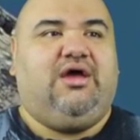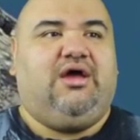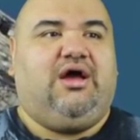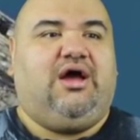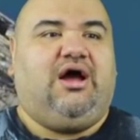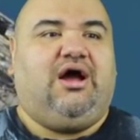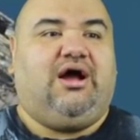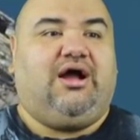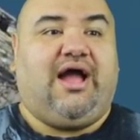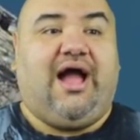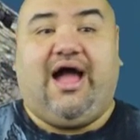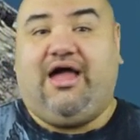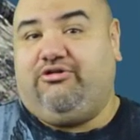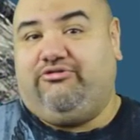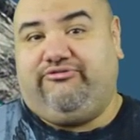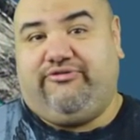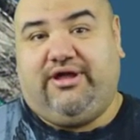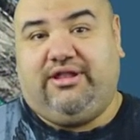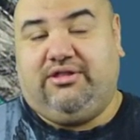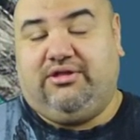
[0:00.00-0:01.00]
Uh,
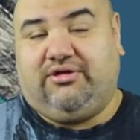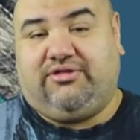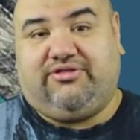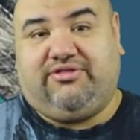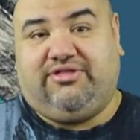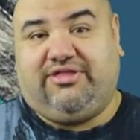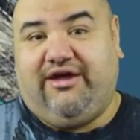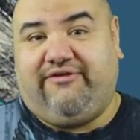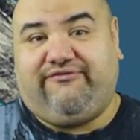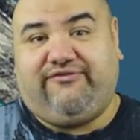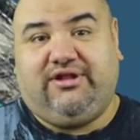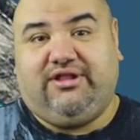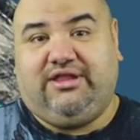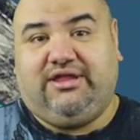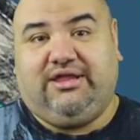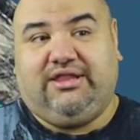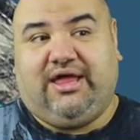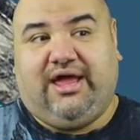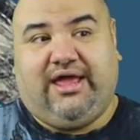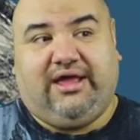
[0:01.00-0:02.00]
Kylo Ren looks
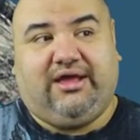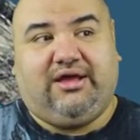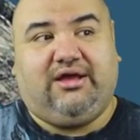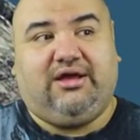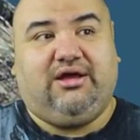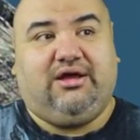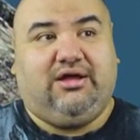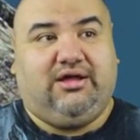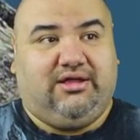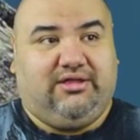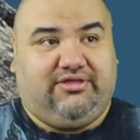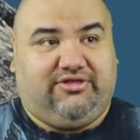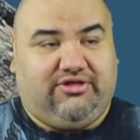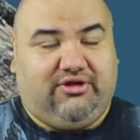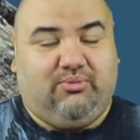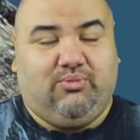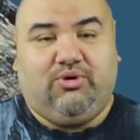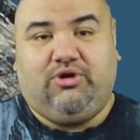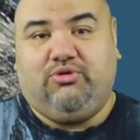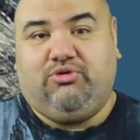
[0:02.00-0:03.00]
definitely like uh,
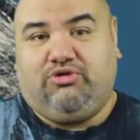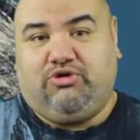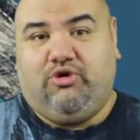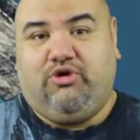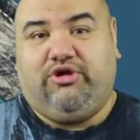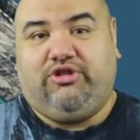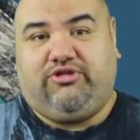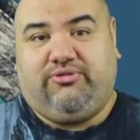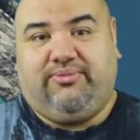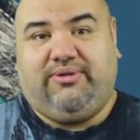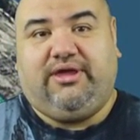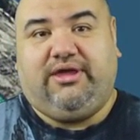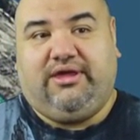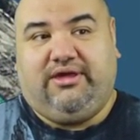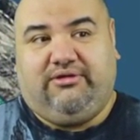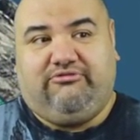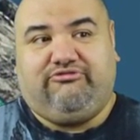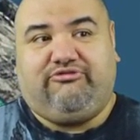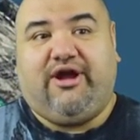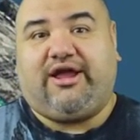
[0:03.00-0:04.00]
someone who's going to
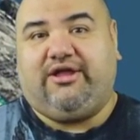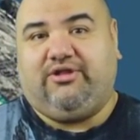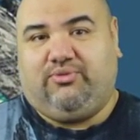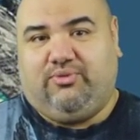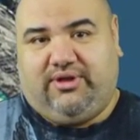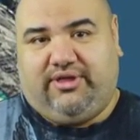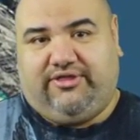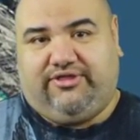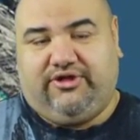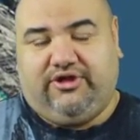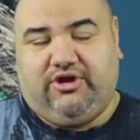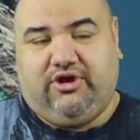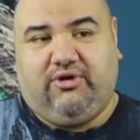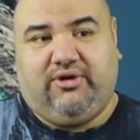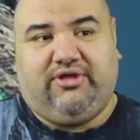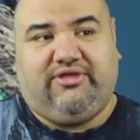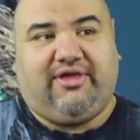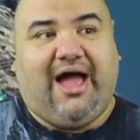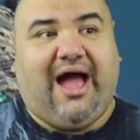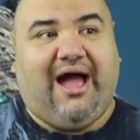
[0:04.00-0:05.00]
be reckoned with. You know,
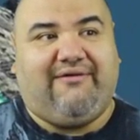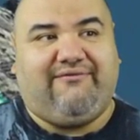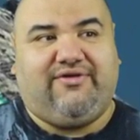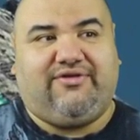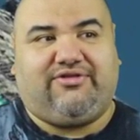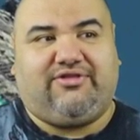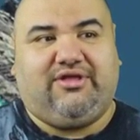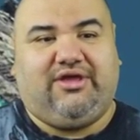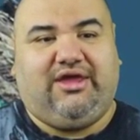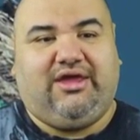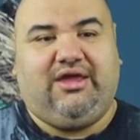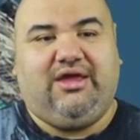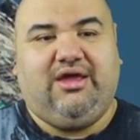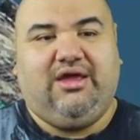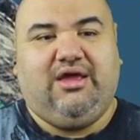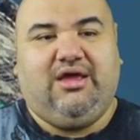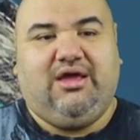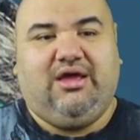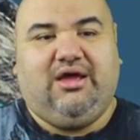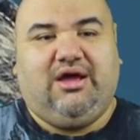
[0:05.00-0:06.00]
he's obviously
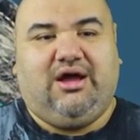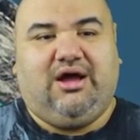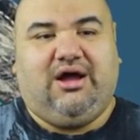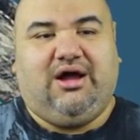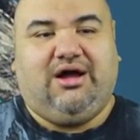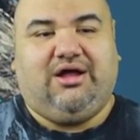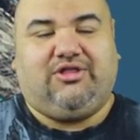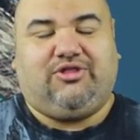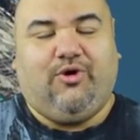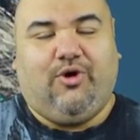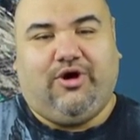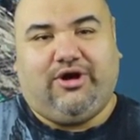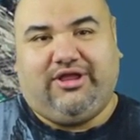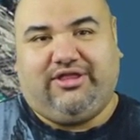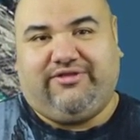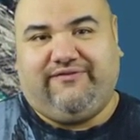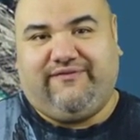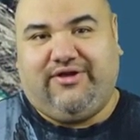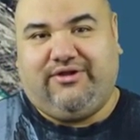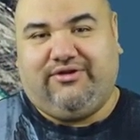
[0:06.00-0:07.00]
Uh, talking
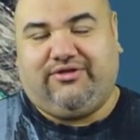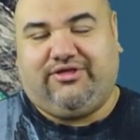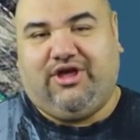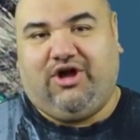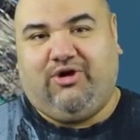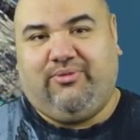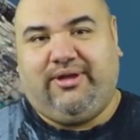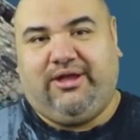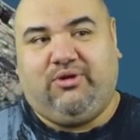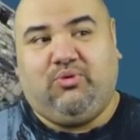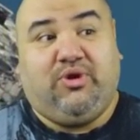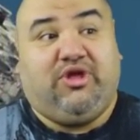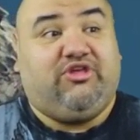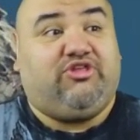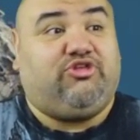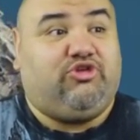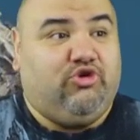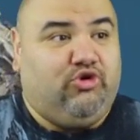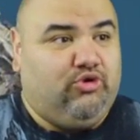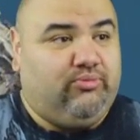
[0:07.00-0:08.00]
to Vader's helmet. We
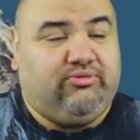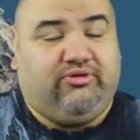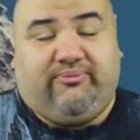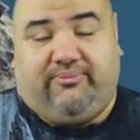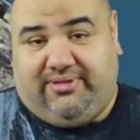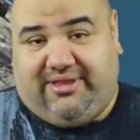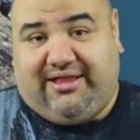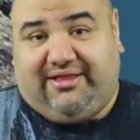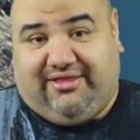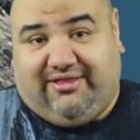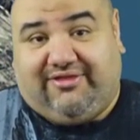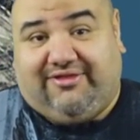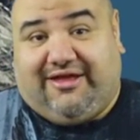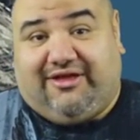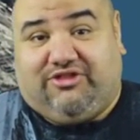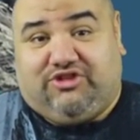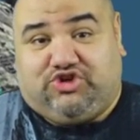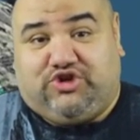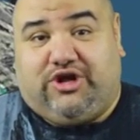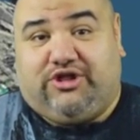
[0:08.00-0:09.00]
assume that this is
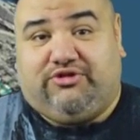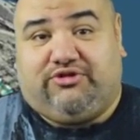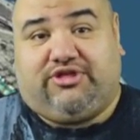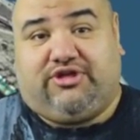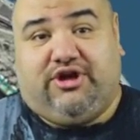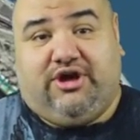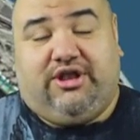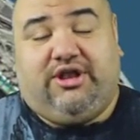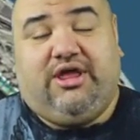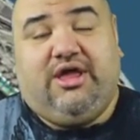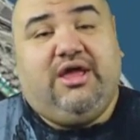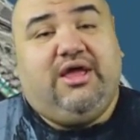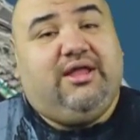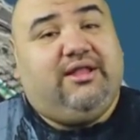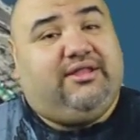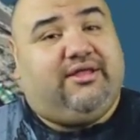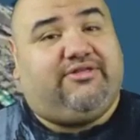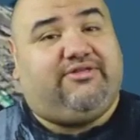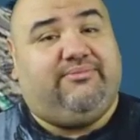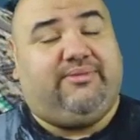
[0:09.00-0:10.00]
how the trailer's cut.
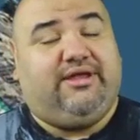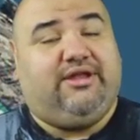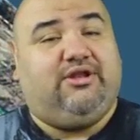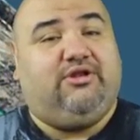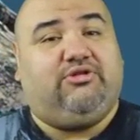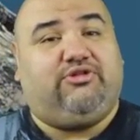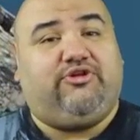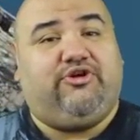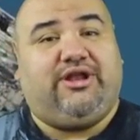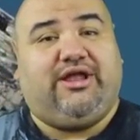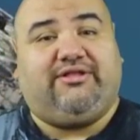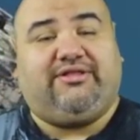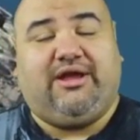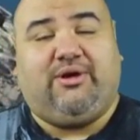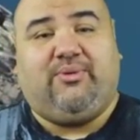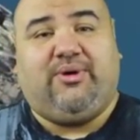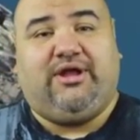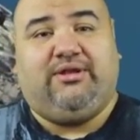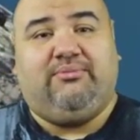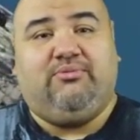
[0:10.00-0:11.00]
Doesn't mean it'll turn out
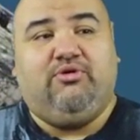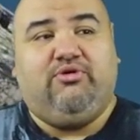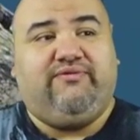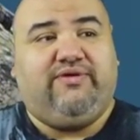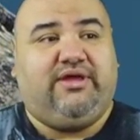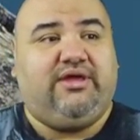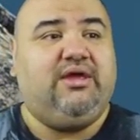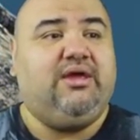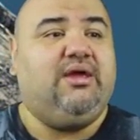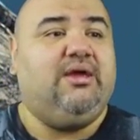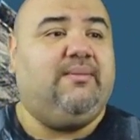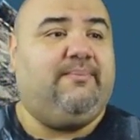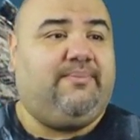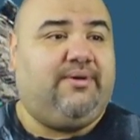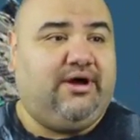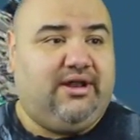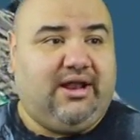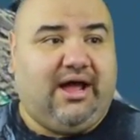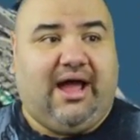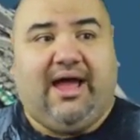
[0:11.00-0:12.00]
that way in the movie,
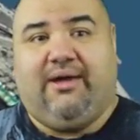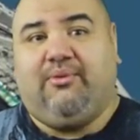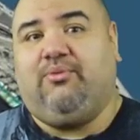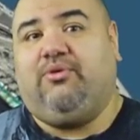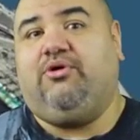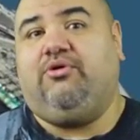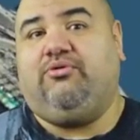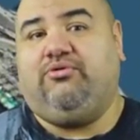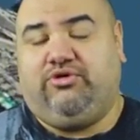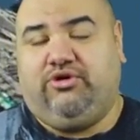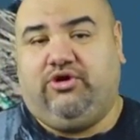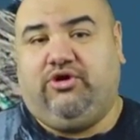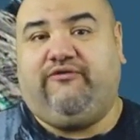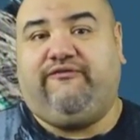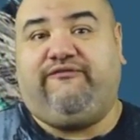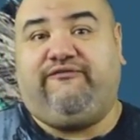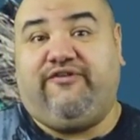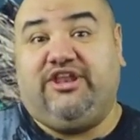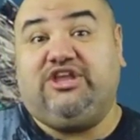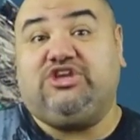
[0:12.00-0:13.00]
but I will, you know,
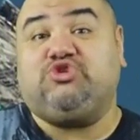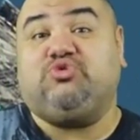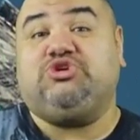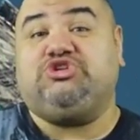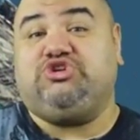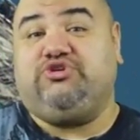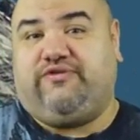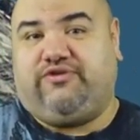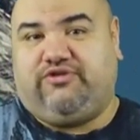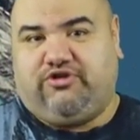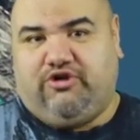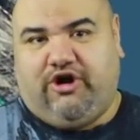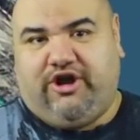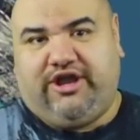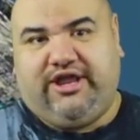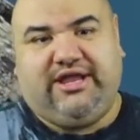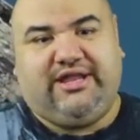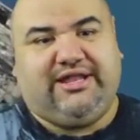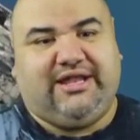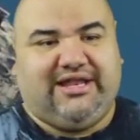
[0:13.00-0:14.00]
finish what you
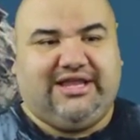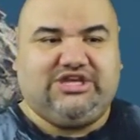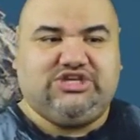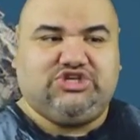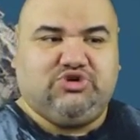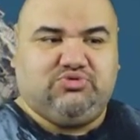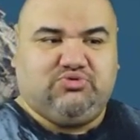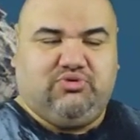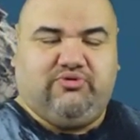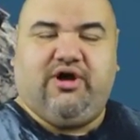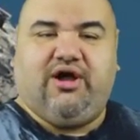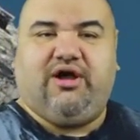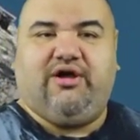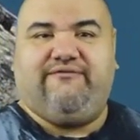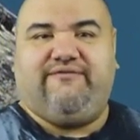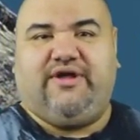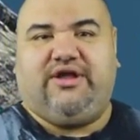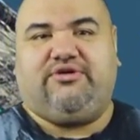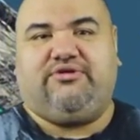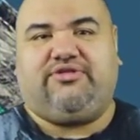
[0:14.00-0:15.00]
started, and then they show uh,
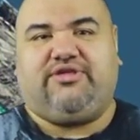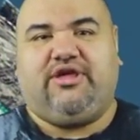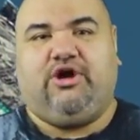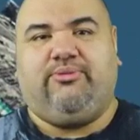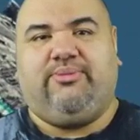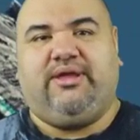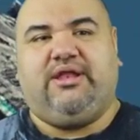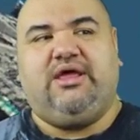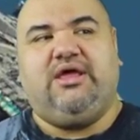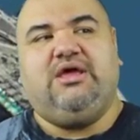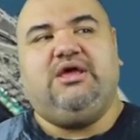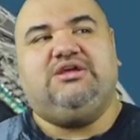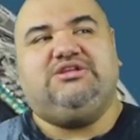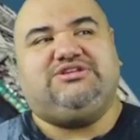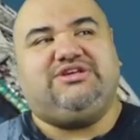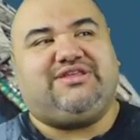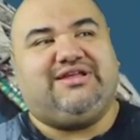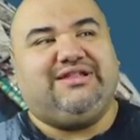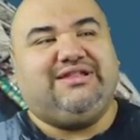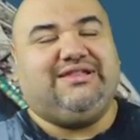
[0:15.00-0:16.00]
Vader's helmet.
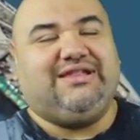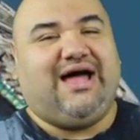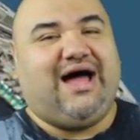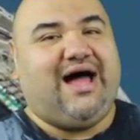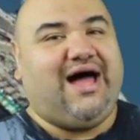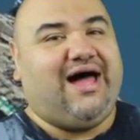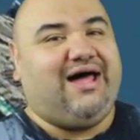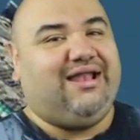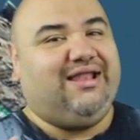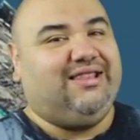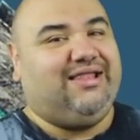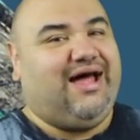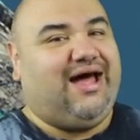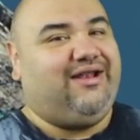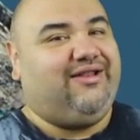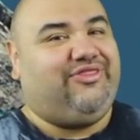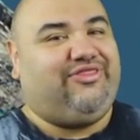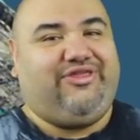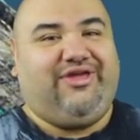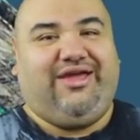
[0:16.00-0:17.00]
Just a lot, a lot
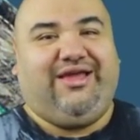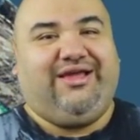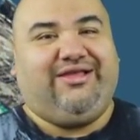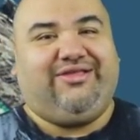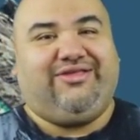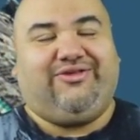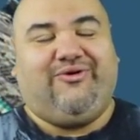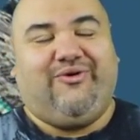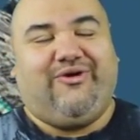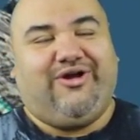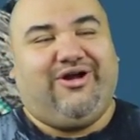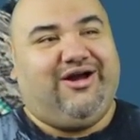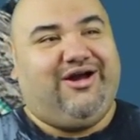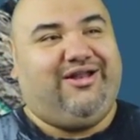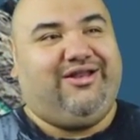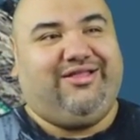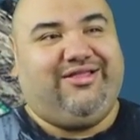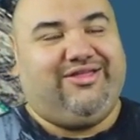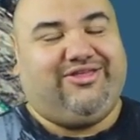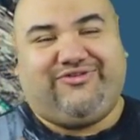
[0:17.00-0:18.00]
of things going
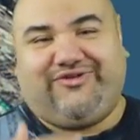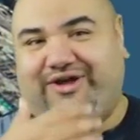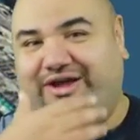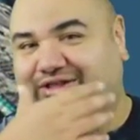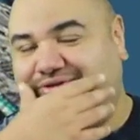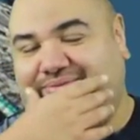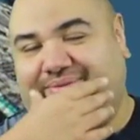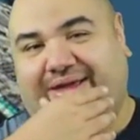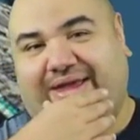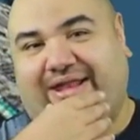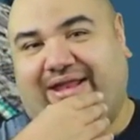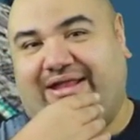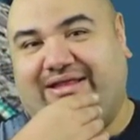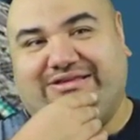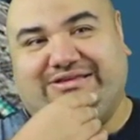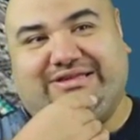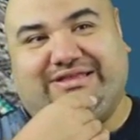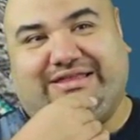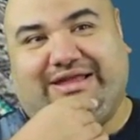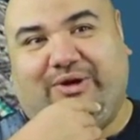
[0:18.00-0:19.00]
on in this trailer, man. That
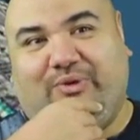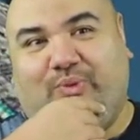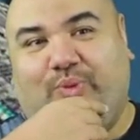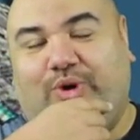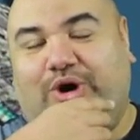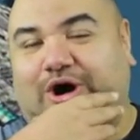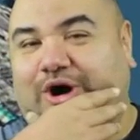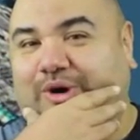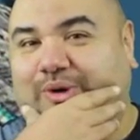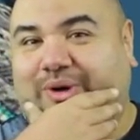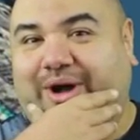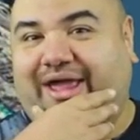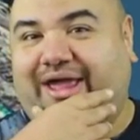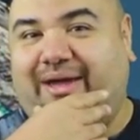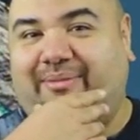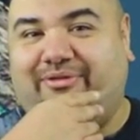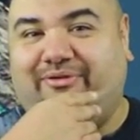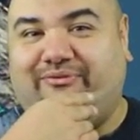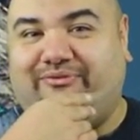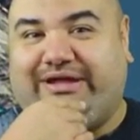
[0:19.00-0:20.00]
just like, whoa, I
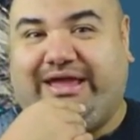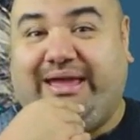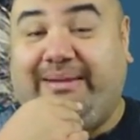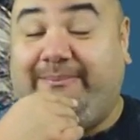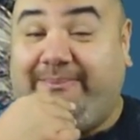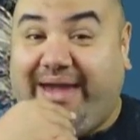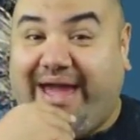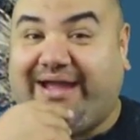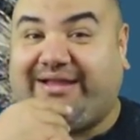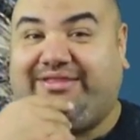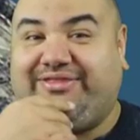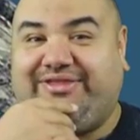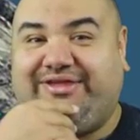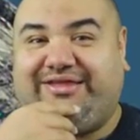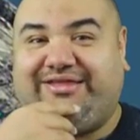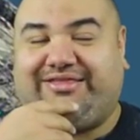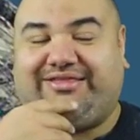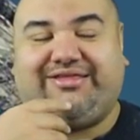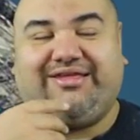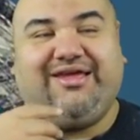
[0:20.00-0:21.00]
can't believe we're getting back to
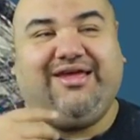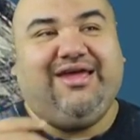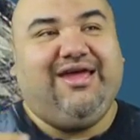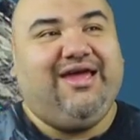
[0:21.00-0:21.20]
this.